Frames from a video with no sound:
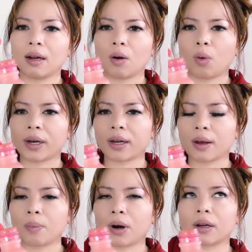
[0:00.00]
one that I
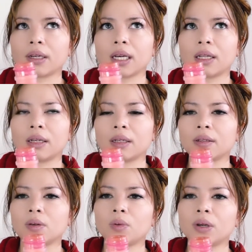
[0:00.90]
bought
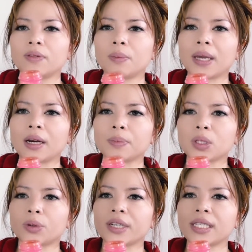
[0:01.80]
in one of the makeup
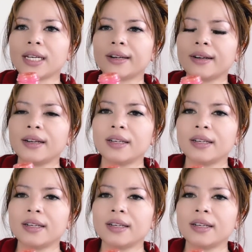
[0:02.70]
stores here.